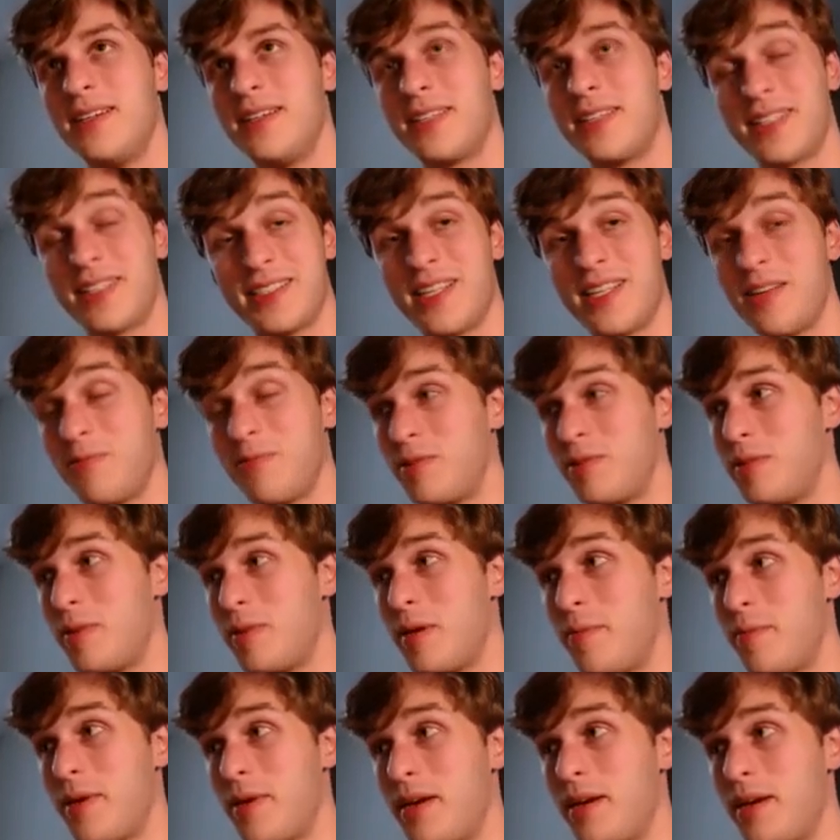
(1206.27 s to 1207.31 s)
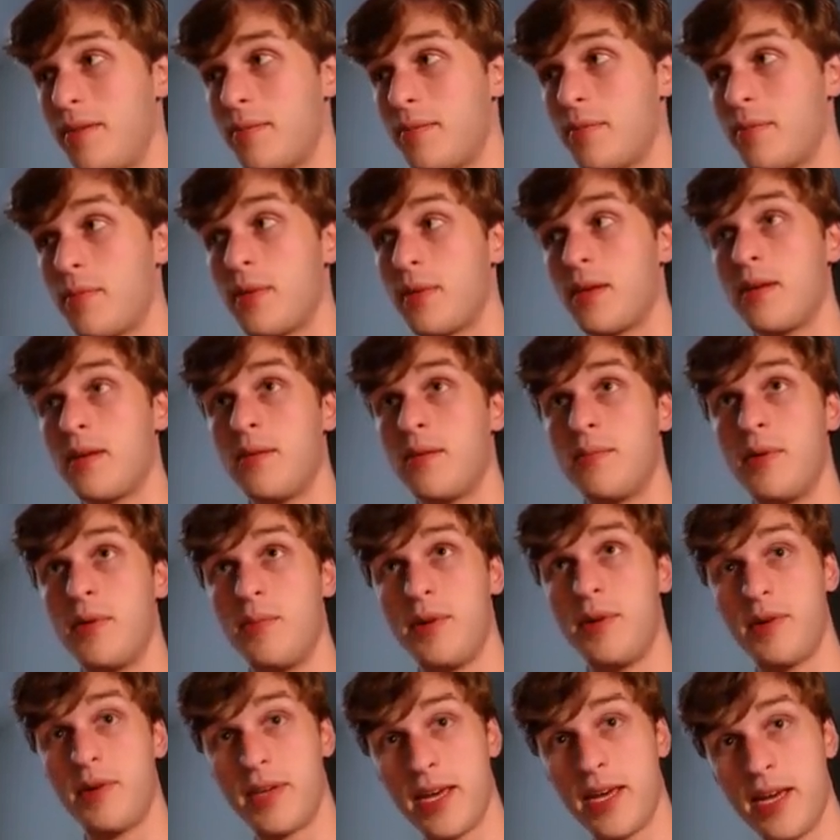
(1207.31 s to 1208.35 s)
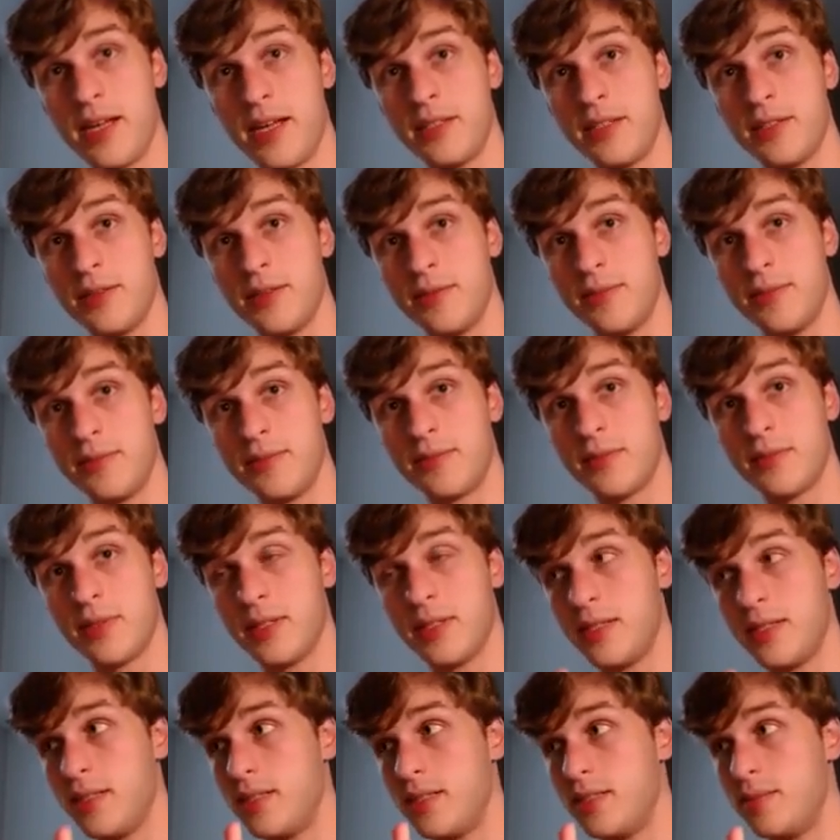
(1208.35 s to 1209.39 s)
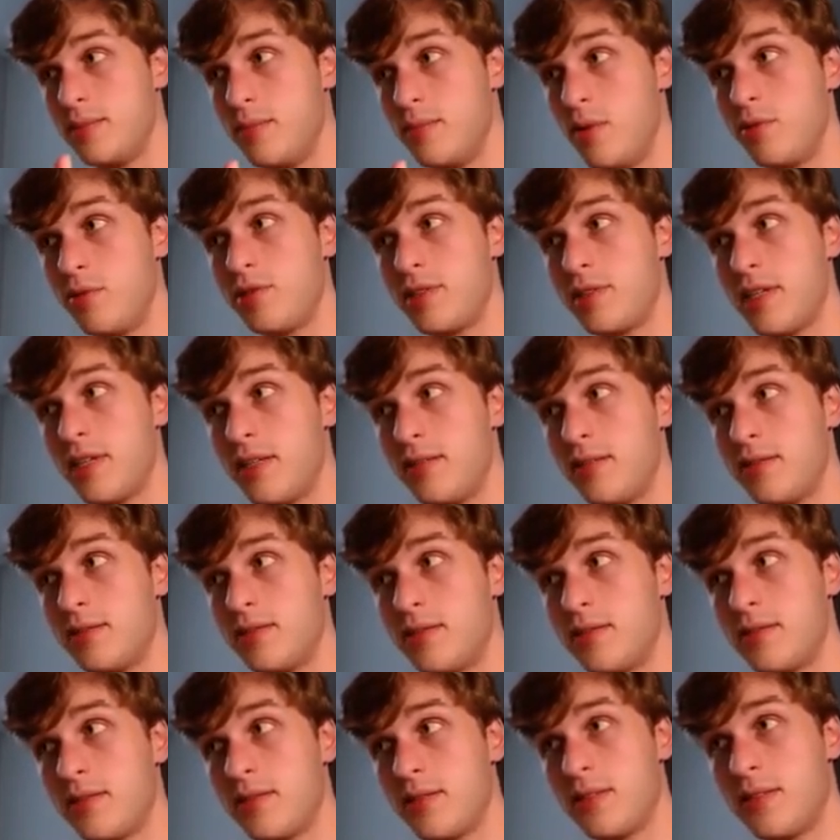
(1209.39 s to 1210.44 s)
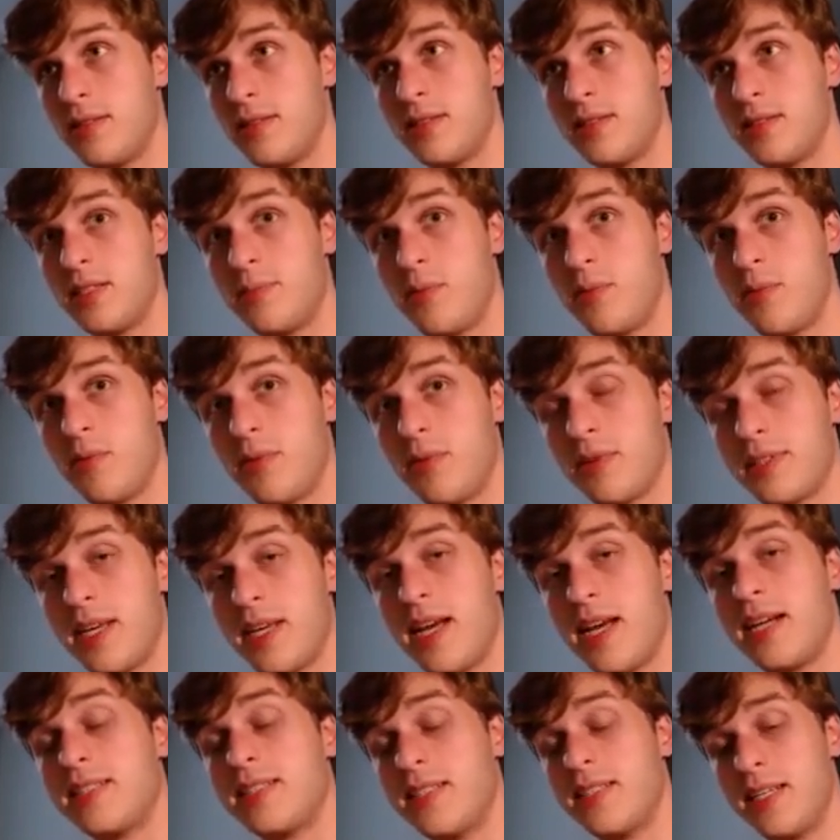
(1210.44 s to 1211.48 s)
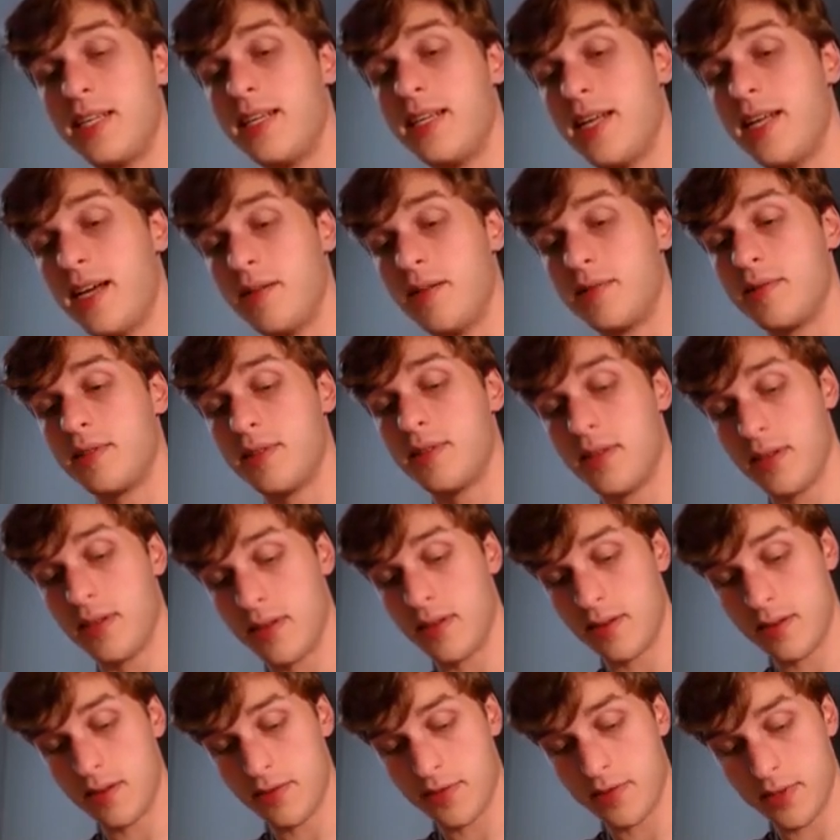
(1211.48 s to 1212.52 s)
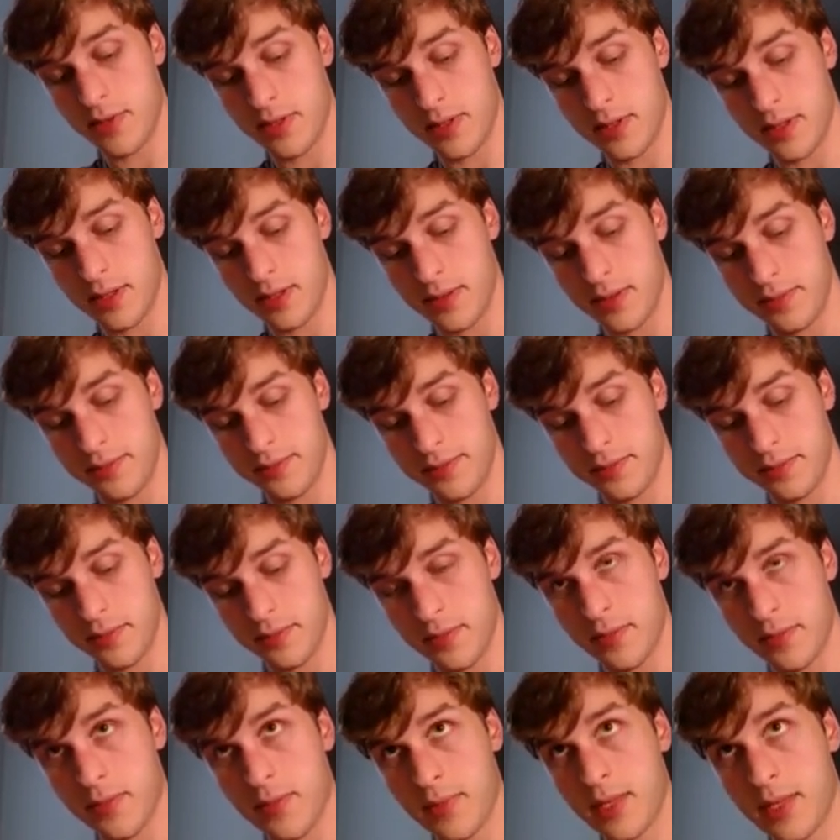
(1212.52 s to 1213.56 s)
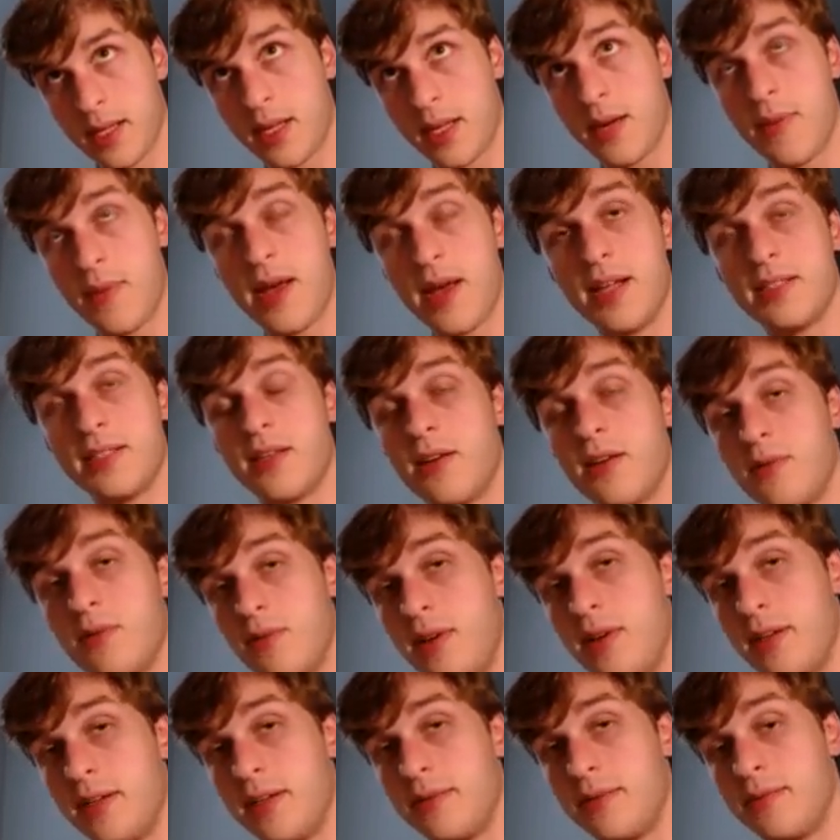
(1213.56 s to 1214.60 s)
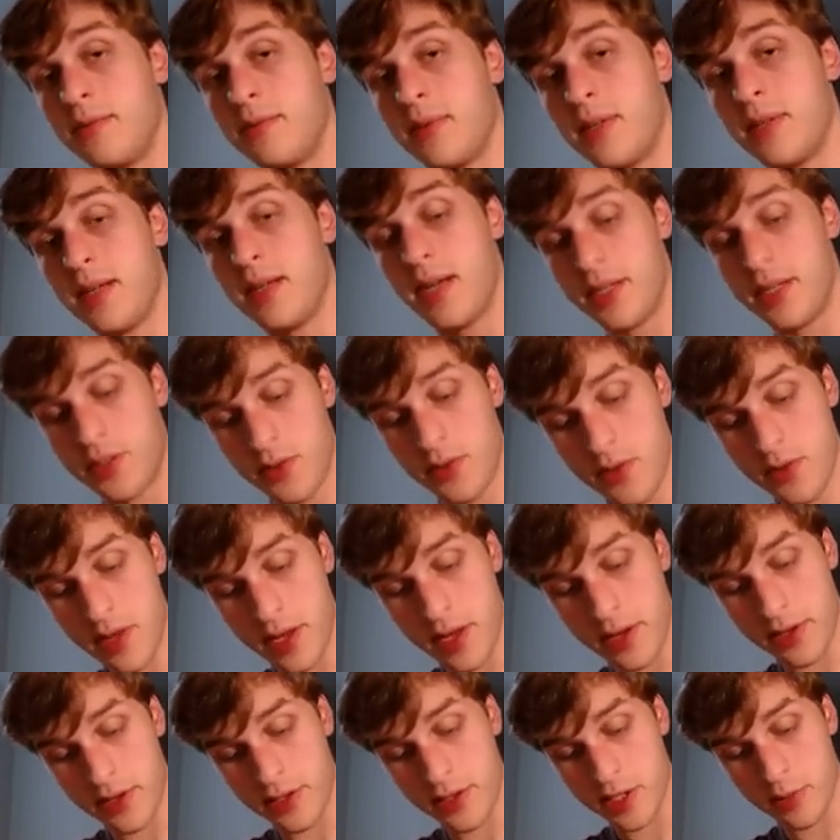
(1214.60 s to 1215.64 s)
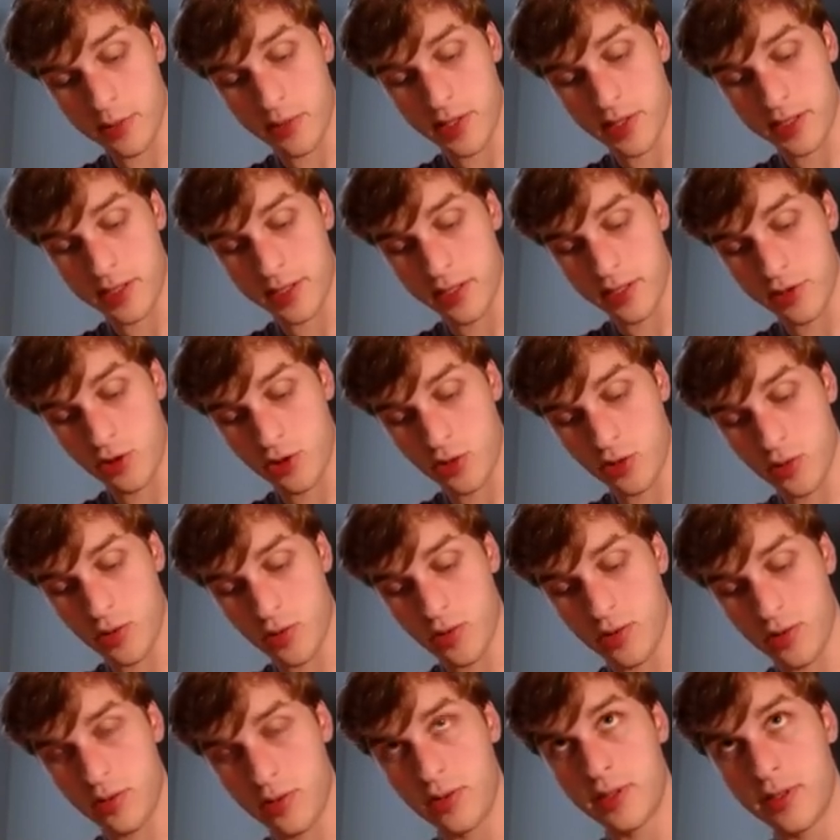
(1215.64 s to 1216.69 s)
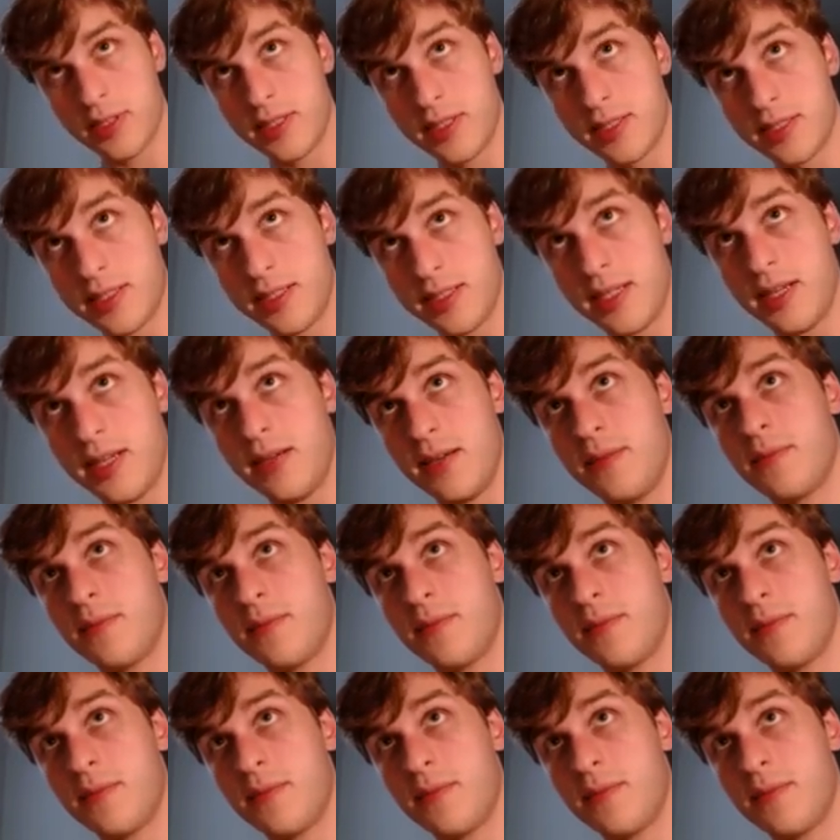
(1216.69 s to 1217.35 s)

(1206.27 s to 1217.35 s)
Because that would really be a pain. But what you can do is most shells support exiting out of um, commands that are running. And to do that, you can just press Control C,